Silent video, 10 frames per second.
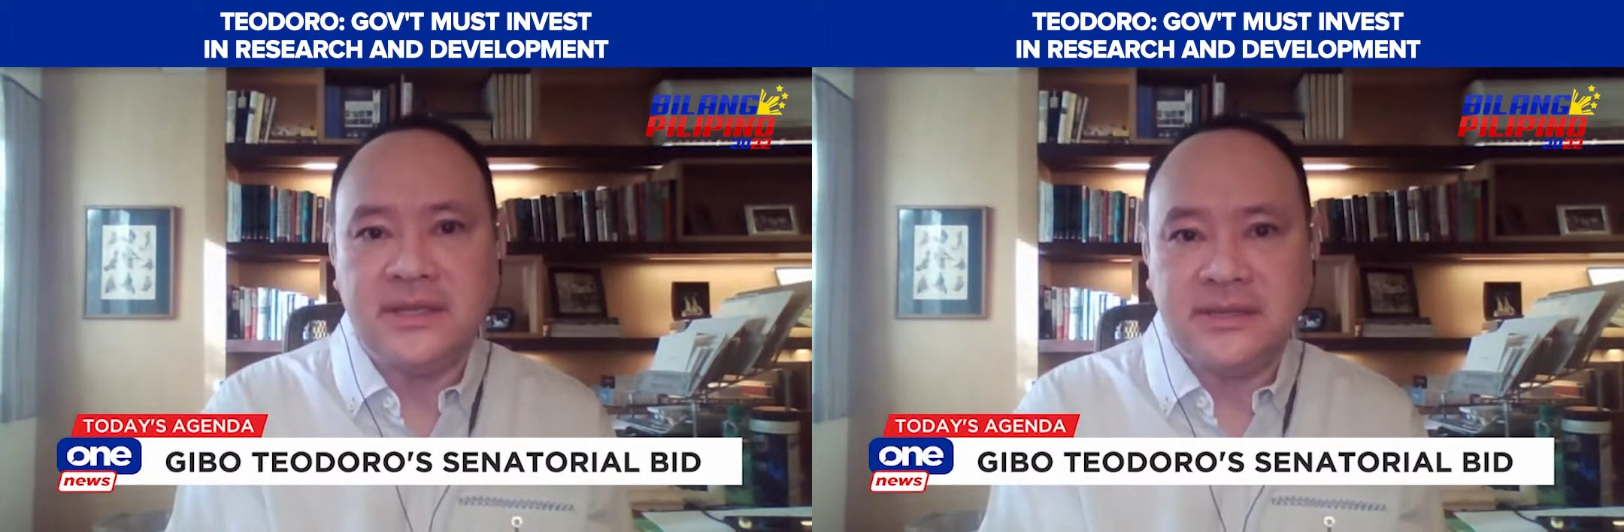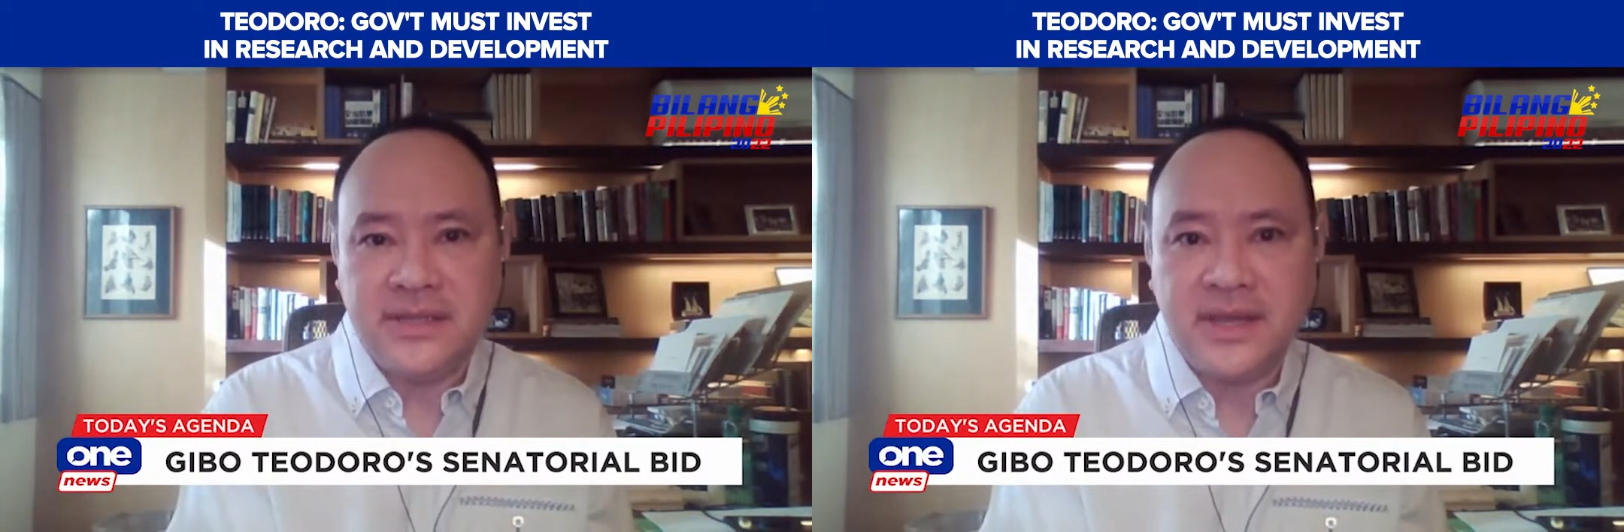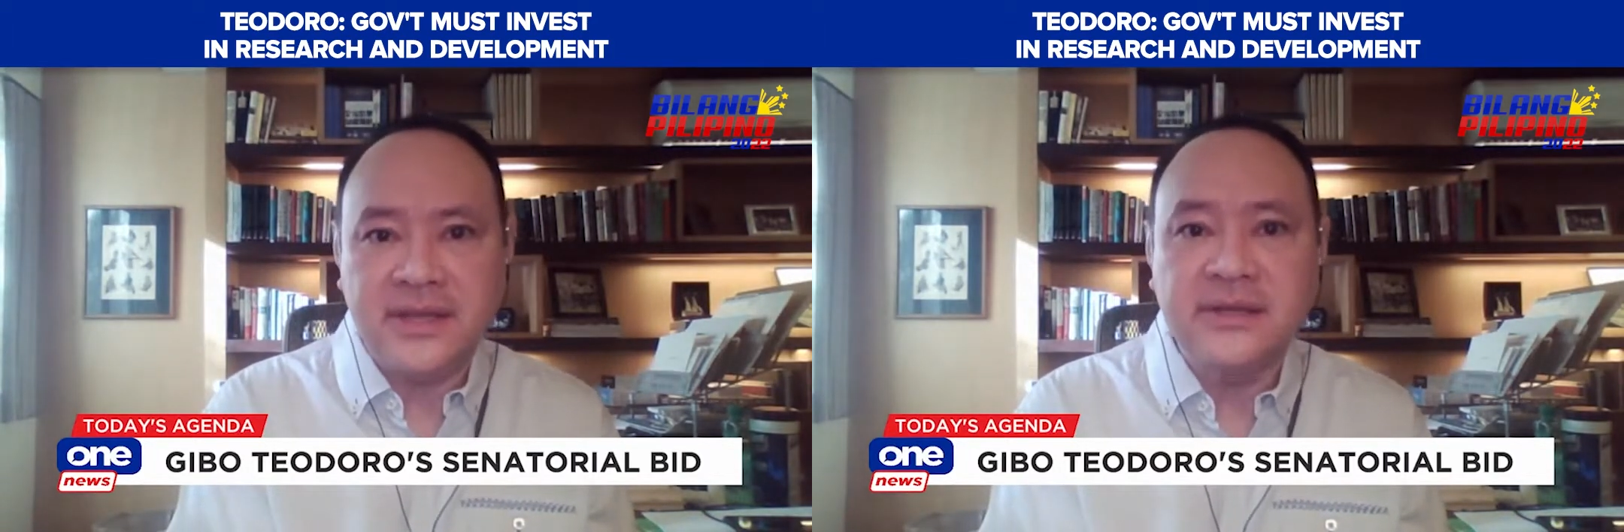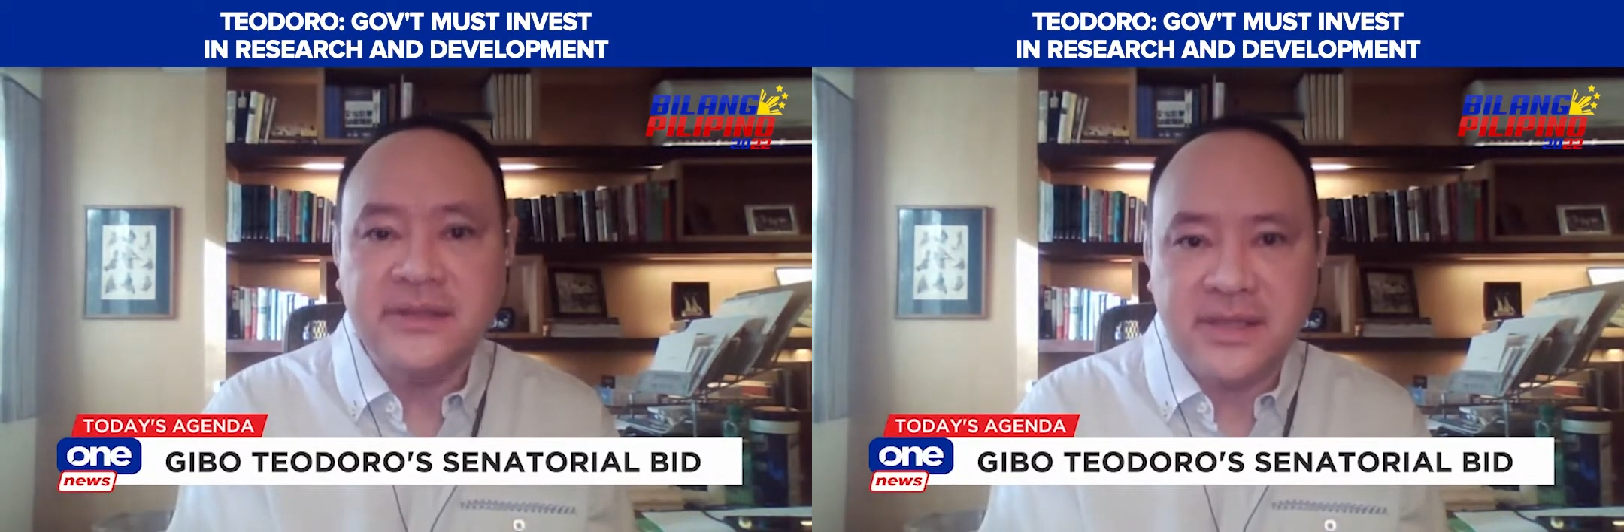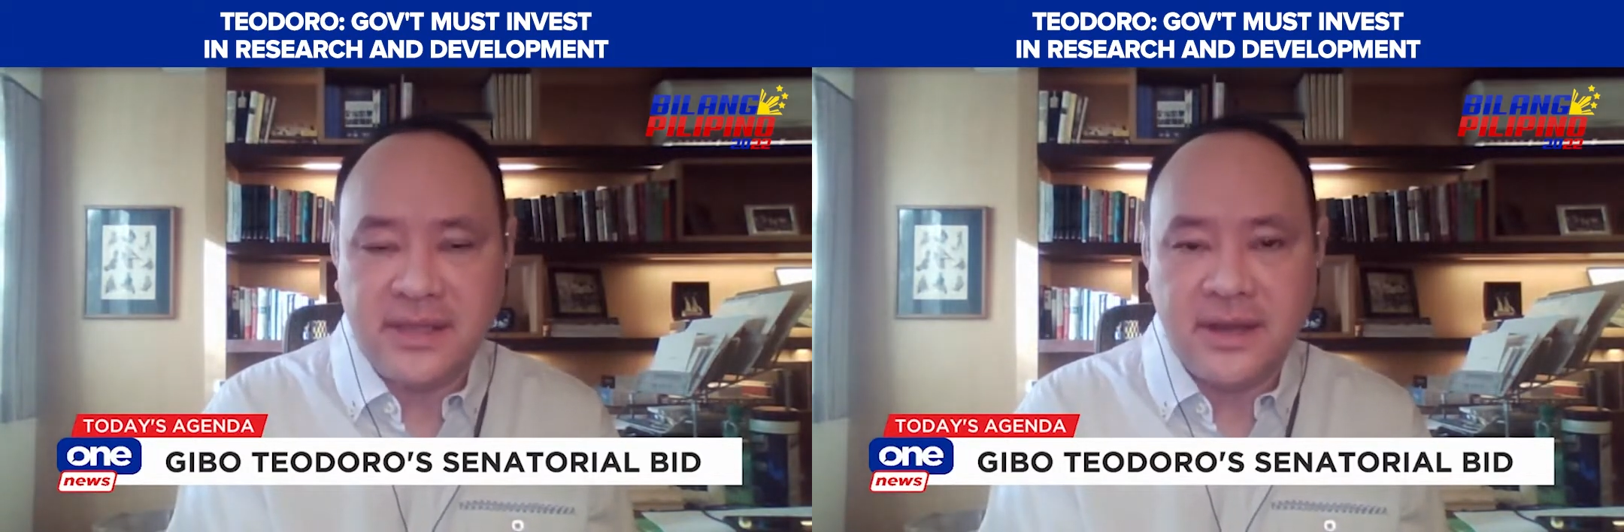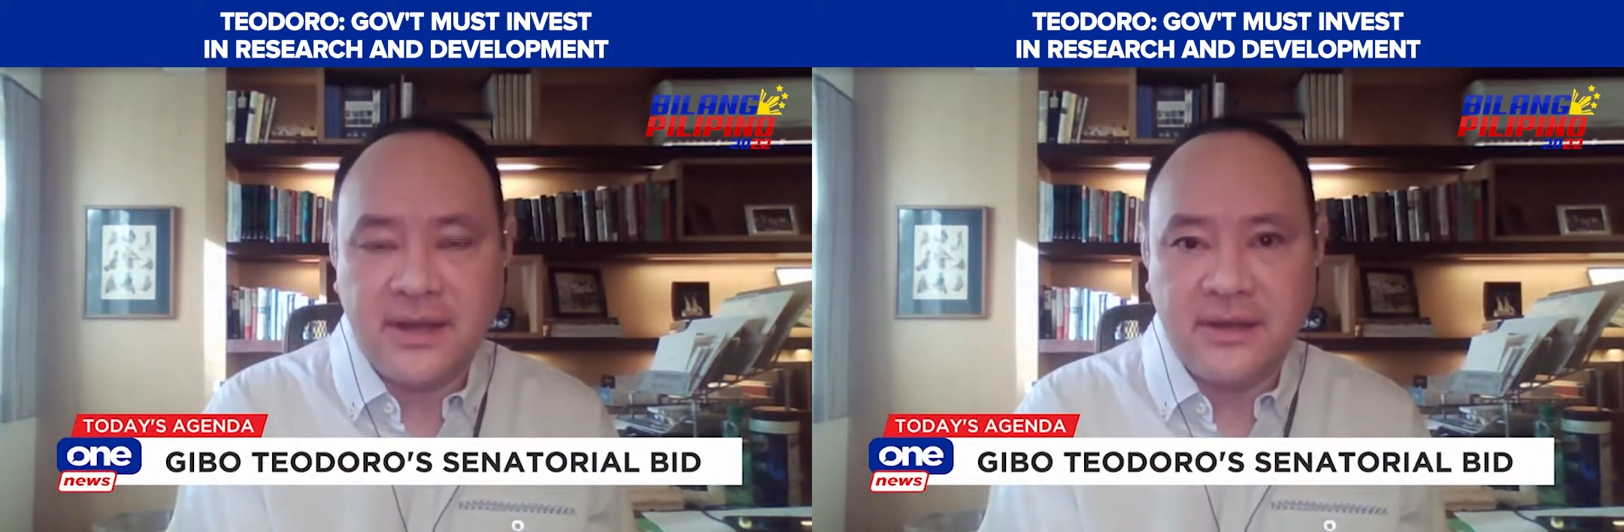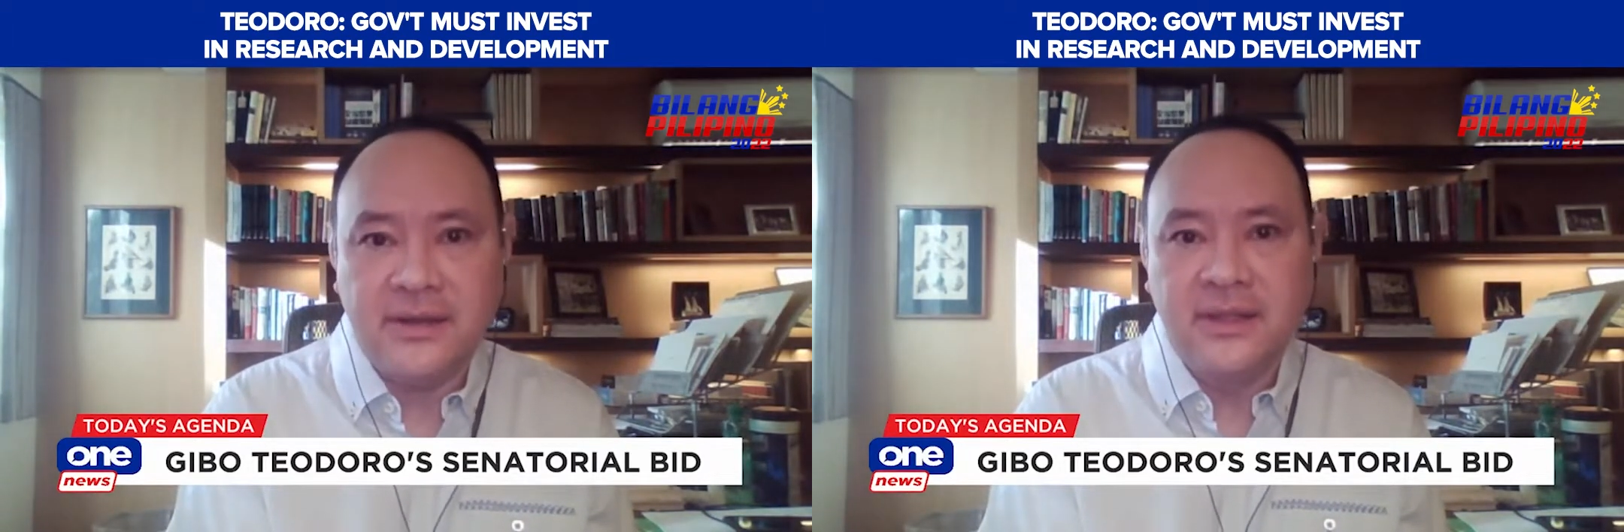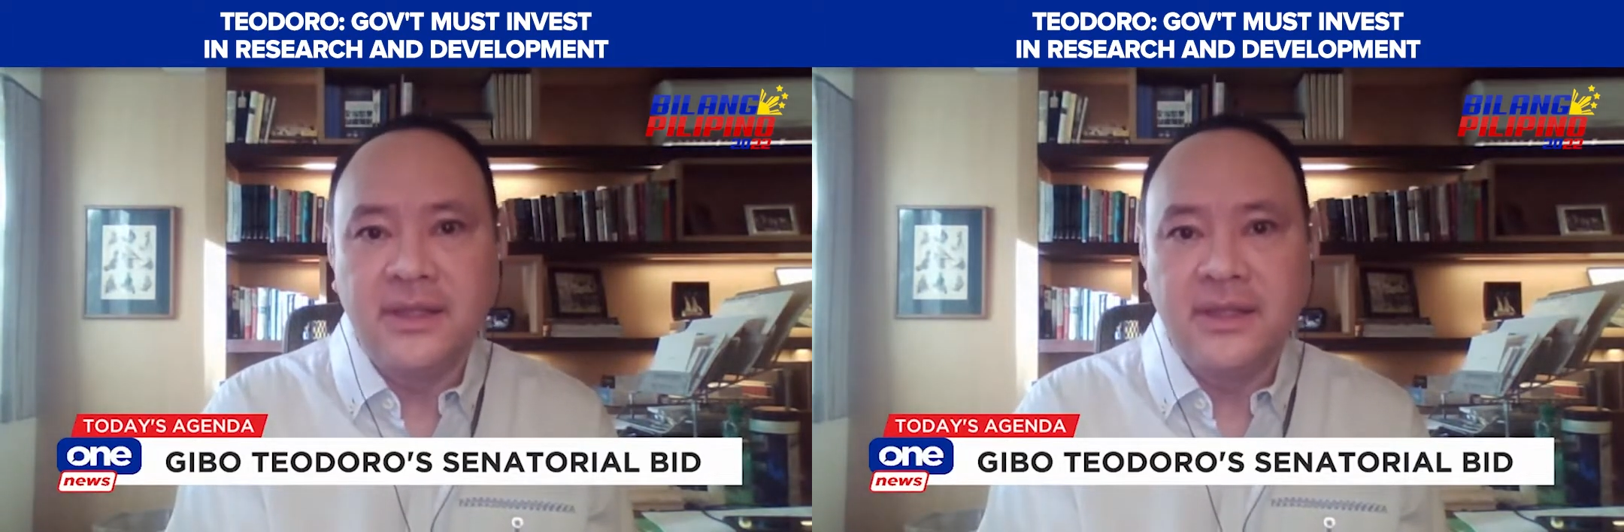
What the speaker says: the younger they are,